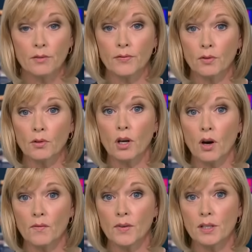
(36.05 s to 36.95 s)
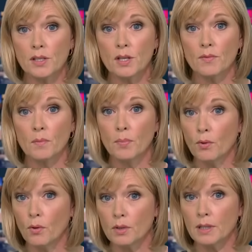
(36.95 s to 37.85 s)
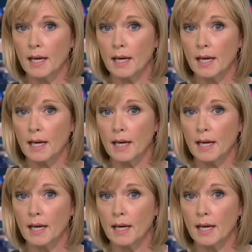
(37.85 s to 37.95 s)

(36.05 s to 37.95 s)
the full confidence of the board,